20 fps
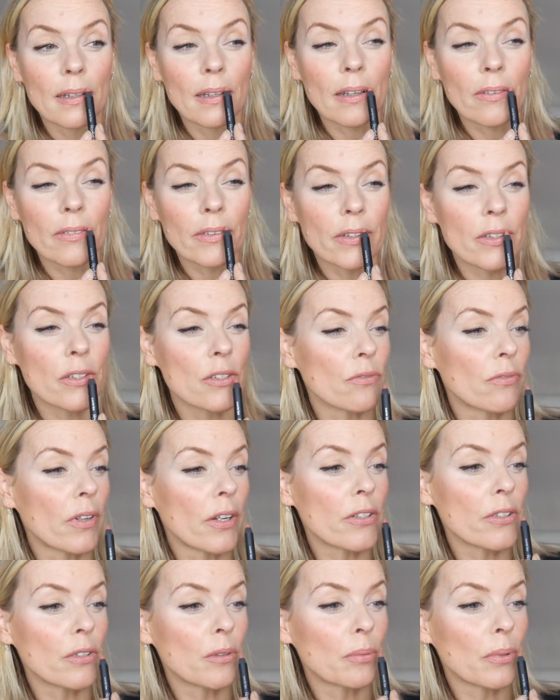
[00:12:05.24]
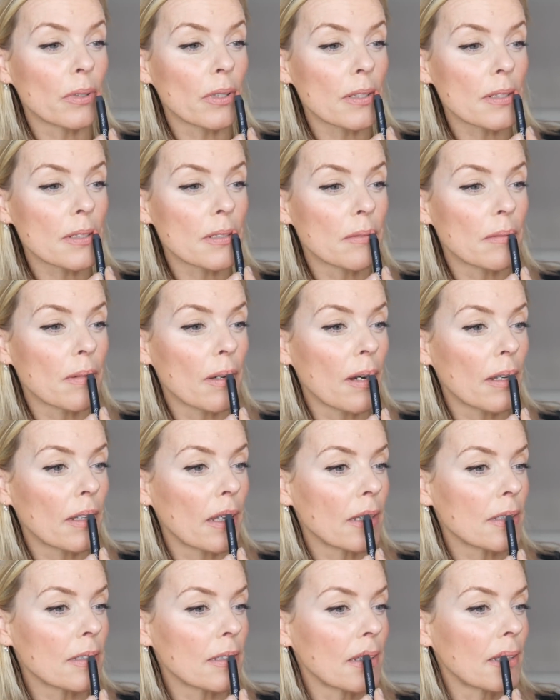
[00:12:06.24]
I haven't used Rodial products in a while
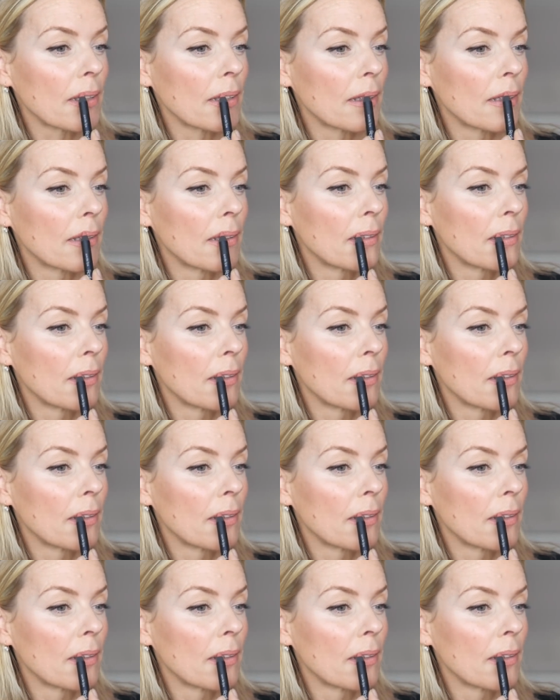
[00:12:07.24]
actually.